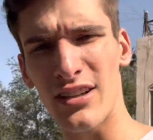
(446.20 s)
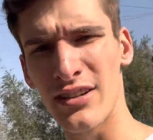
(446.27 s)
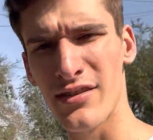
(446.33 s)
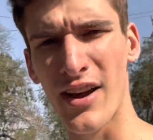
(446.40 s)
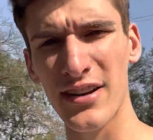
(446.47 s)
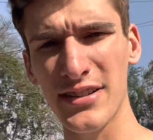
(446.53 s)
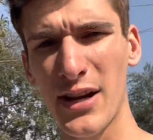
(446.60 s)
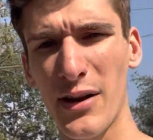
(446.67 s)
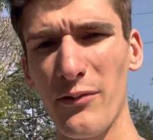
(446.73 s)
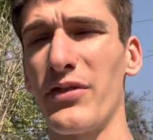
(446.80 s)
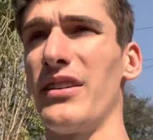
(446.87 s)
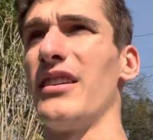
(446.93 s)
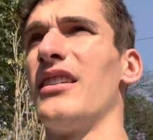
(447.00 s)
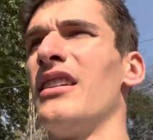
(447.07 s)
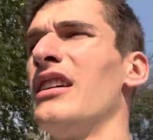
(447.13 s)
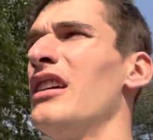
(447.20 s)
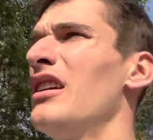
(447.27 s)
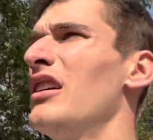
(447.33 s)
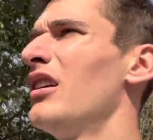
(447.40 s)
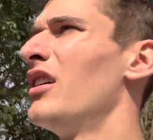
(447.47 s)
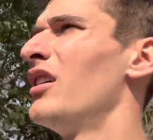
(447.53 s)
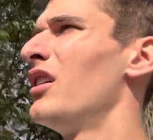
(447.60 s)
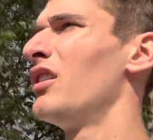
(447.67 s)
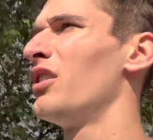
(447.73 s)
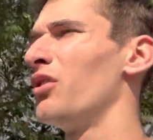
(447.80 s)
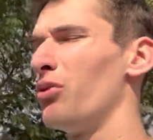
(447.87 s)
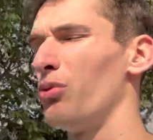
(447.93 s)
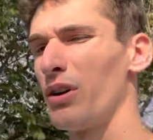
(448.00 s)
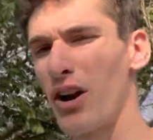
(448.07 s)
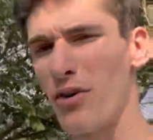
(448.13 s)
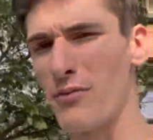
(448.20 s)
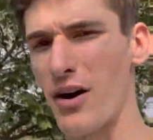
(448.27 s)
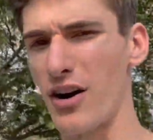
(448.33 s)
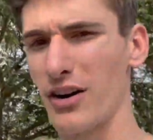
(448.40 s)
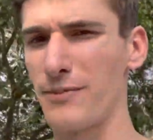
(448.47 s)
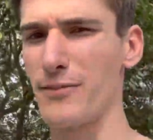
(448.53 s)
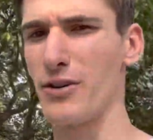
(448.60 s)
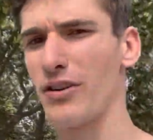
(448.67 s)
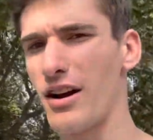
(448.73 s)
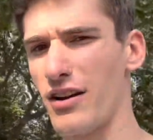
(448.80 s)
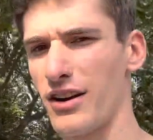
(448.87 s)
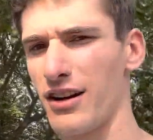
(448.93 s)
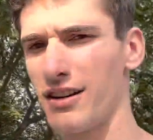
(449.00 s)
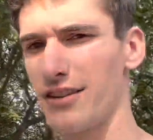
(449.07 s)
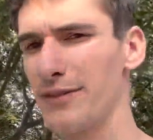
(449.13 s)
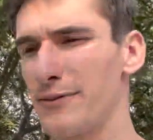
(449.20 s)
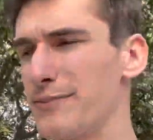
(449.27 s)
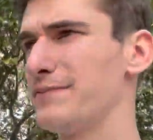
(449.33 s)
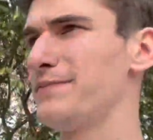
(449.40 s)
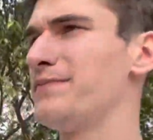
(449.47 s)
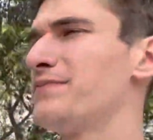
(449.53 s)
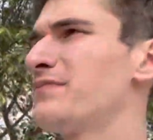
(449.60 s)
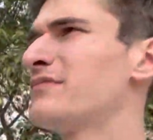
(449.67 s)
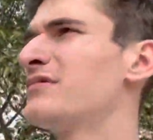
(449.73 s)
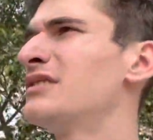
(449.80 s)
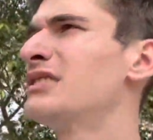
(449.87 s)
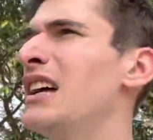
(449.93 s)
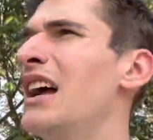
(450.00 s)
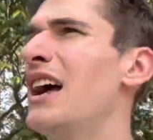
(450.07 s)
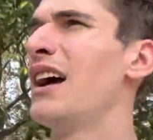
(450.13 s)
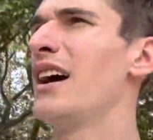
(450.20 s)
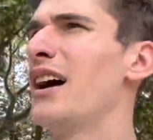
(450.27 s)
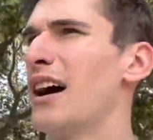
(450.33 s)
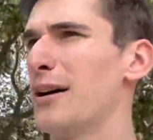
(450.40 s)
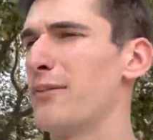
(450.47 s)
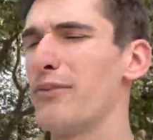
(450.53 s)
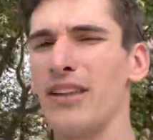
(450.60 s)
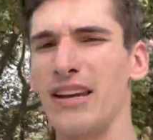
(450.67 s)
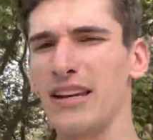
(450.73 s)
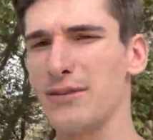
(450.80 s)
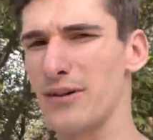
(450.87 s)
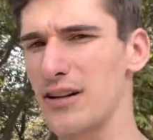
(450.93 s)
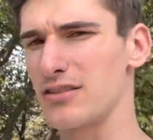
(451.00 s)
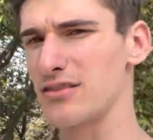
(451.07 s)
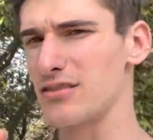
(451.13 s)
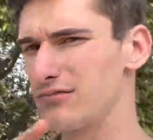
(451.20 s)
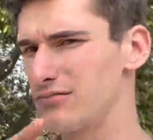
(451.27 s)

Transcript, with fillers: Not top V. We go monk mode out here. I'm thinking about